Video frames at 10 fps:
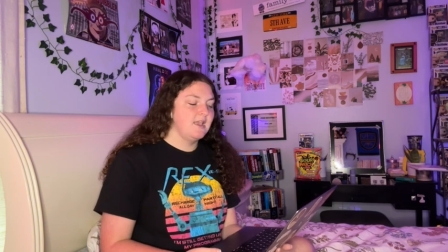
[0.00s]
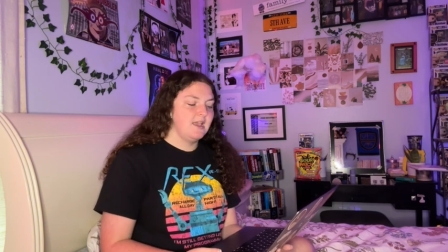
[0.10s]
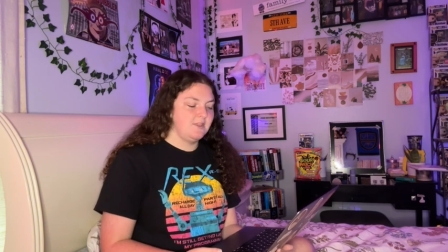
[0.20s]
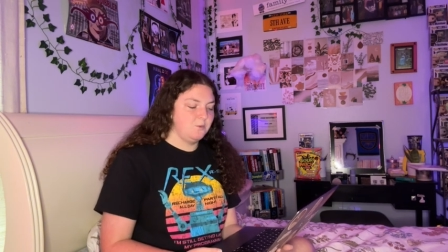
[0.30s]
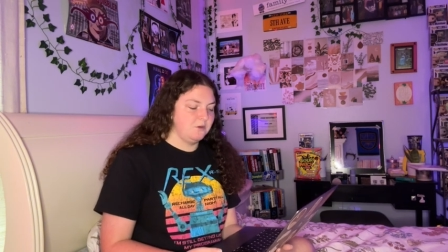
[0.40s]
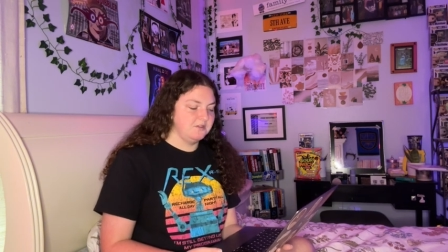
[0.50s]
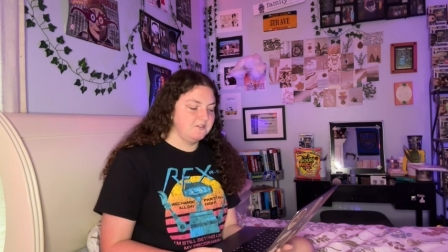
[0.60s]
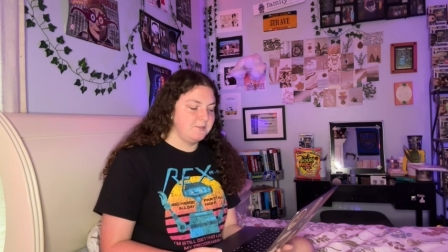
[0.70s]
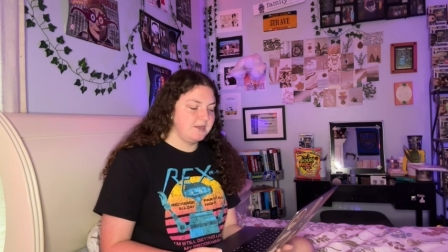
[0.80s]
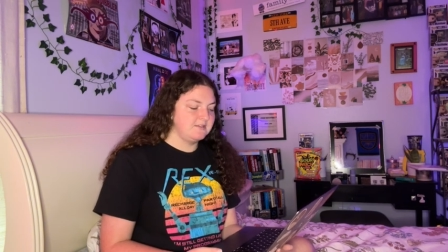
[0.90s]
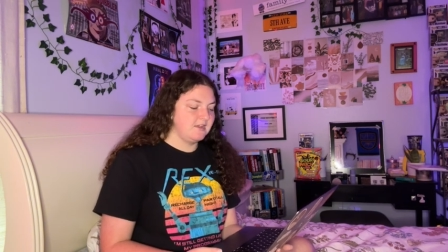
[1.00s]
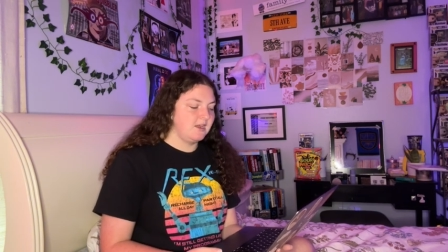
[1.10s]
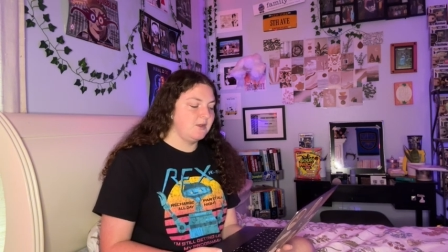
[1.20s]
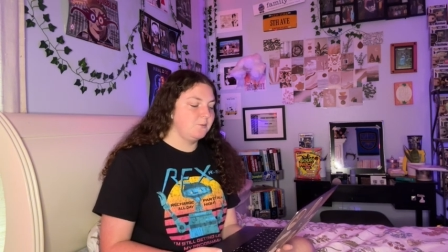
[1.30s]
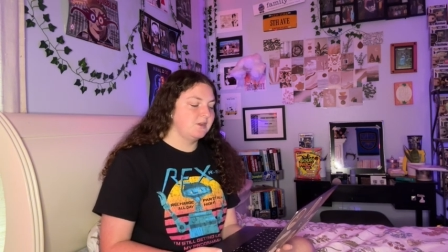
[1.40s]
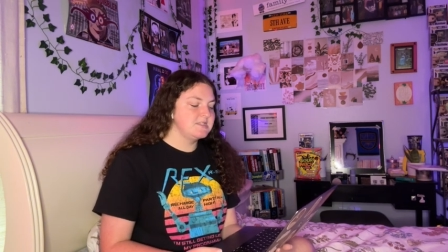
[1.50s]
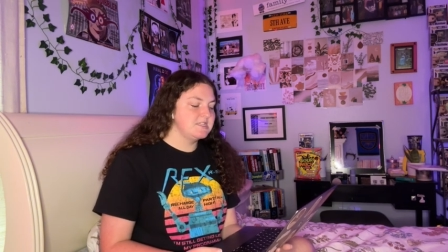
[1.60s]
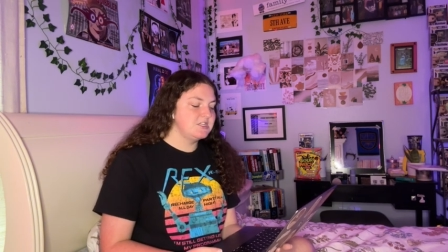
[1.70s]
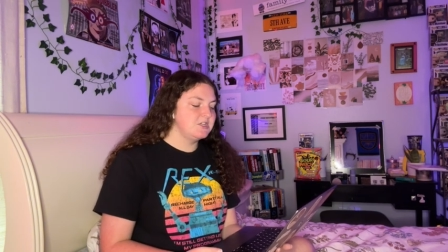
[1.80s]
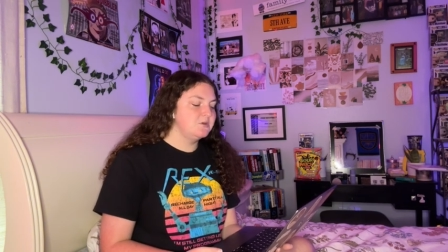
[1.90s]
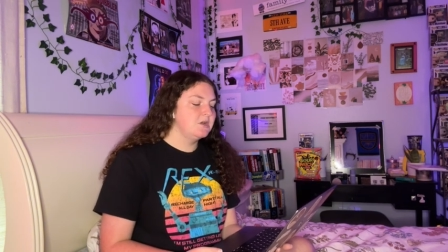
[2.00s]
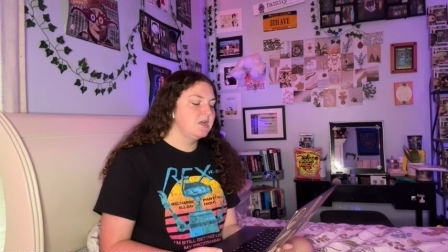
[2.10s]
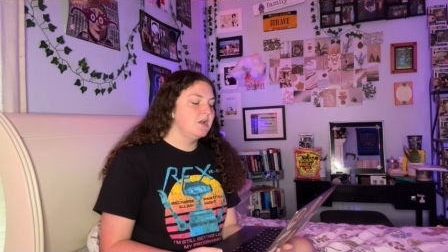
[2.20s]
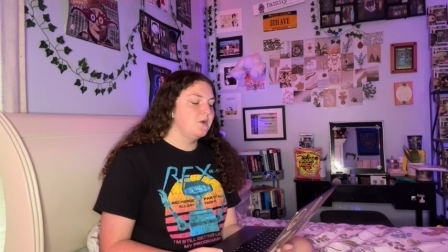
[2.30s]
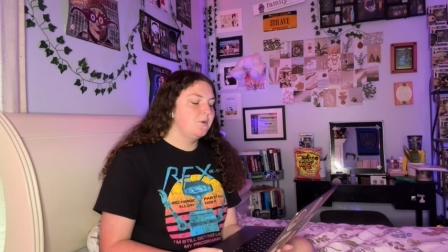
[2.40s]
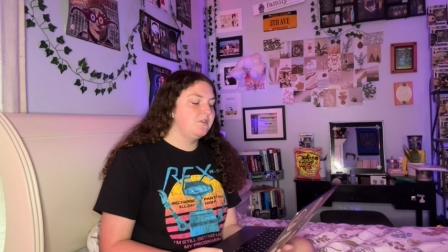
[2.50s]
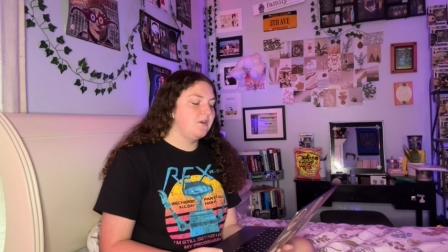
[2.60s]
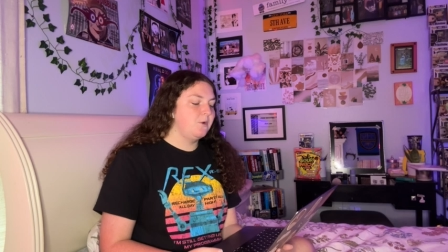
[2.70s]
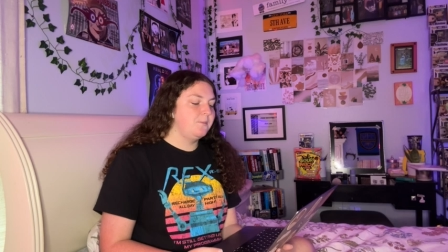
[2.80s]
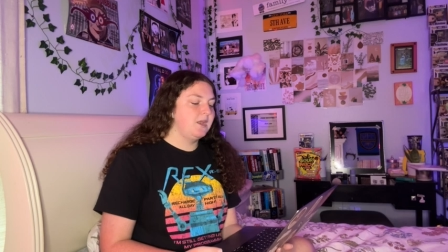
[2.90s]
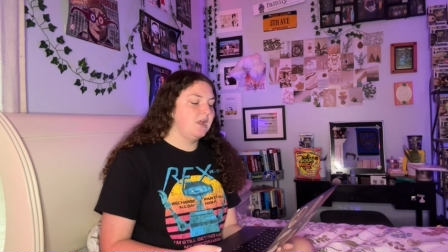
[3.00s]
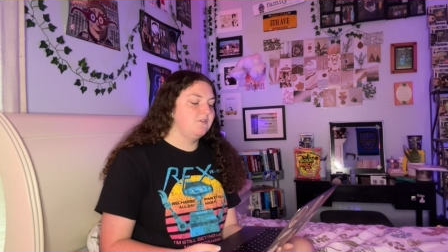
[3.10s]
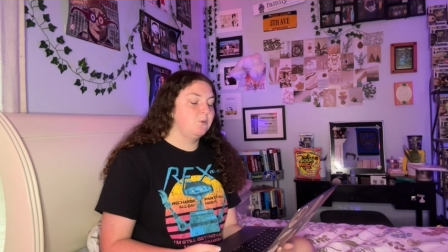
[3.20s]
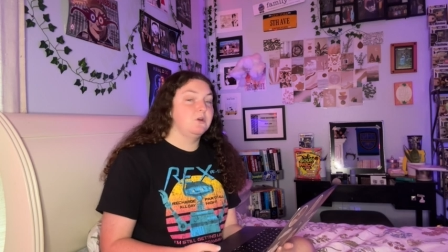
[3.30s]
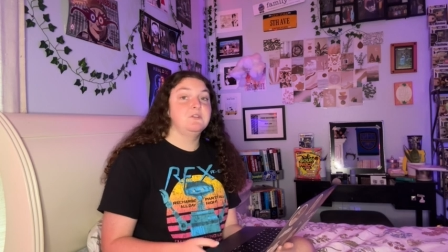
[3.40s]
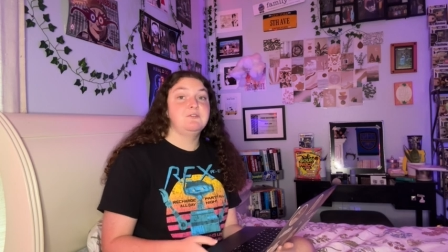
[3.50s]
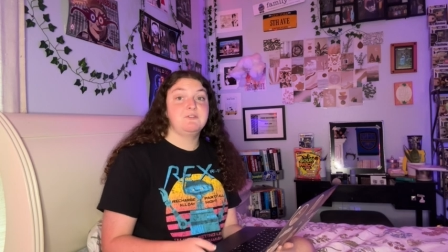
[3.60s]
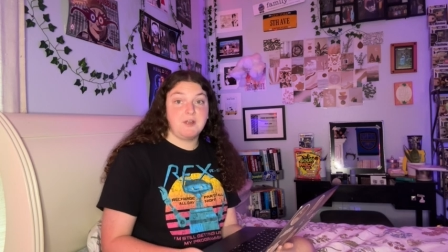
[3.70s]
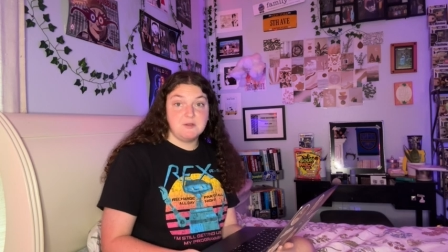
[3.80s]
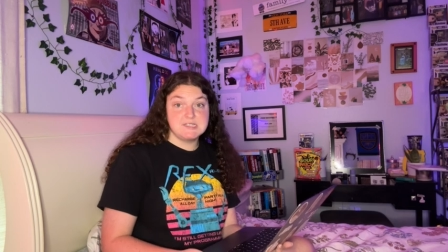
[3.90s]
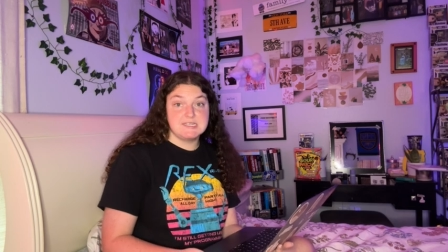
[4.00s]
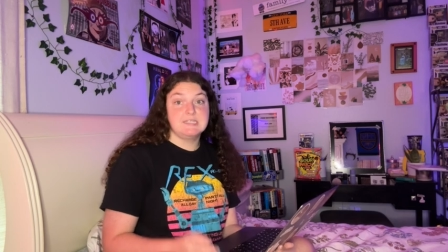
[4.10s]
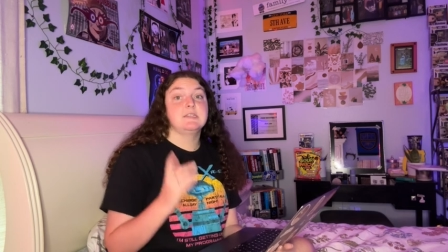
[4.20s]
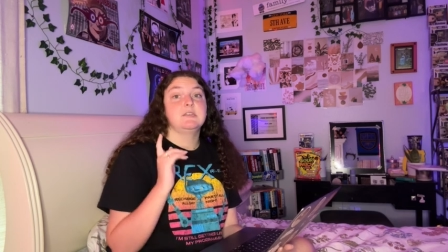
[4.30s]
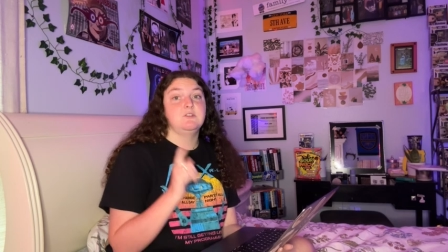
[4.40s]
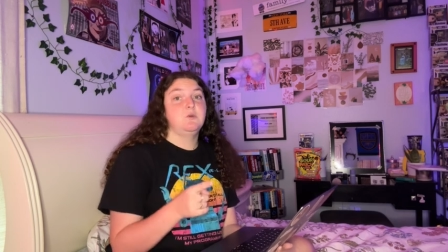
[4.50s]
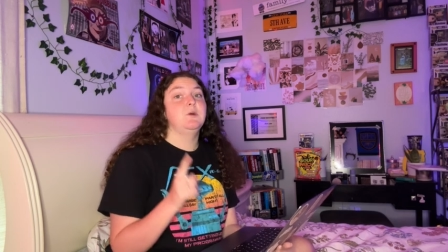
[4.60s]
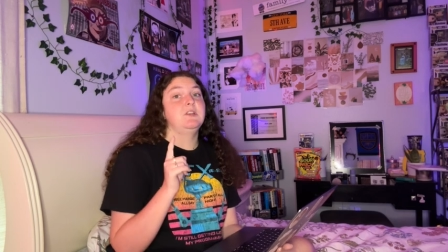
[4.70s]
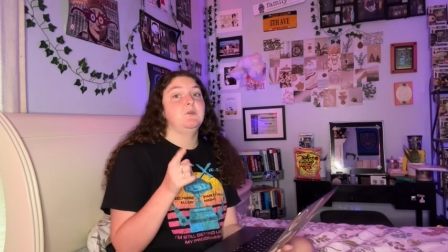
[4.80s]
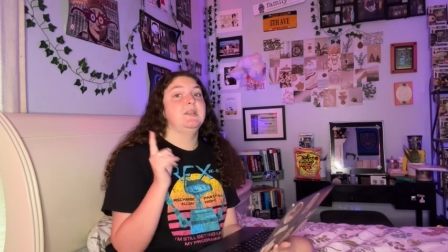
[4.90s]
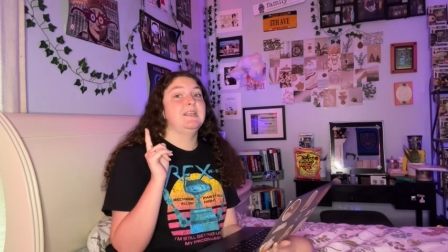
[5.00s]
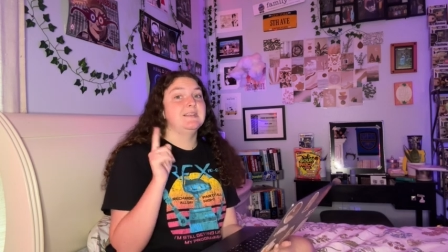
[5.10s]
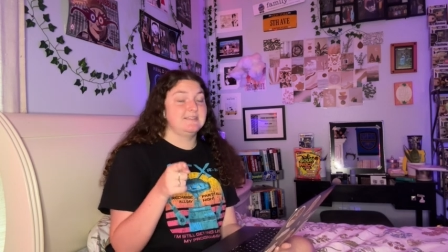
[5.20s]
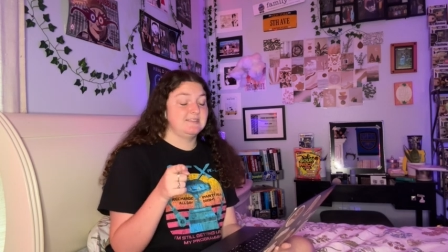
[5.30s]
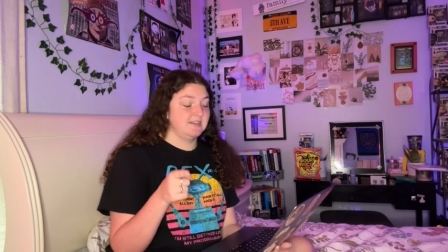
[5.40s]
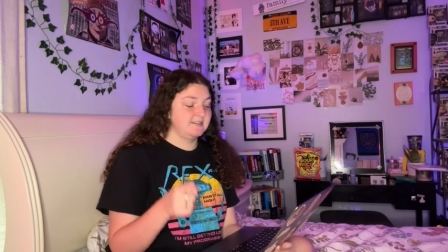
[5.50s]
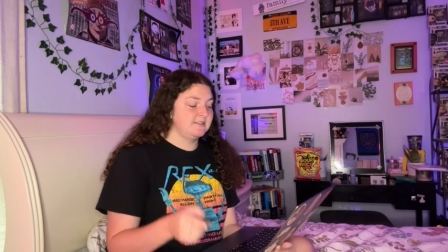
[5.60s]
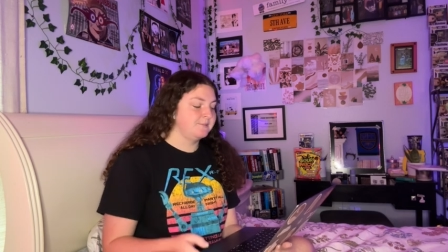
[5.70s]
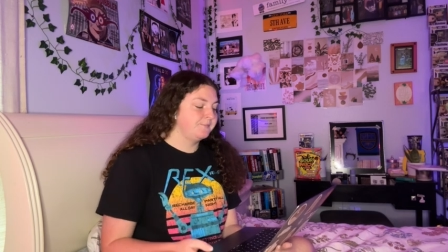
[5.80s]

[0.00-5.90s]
and the worlds of Pixar, and will continue with the opening of World of Frozen in 2026.